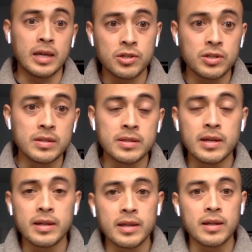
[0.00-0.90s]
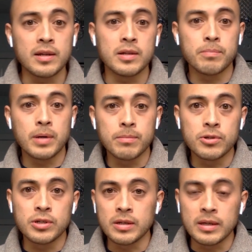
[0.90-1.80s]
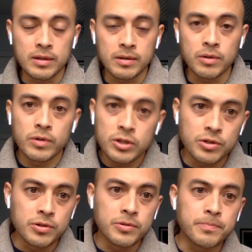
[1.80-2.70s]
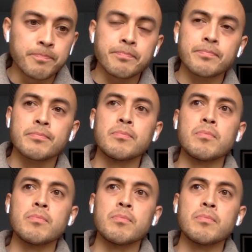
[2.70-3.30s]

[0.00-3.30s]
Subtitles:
publications dedicated to publishing original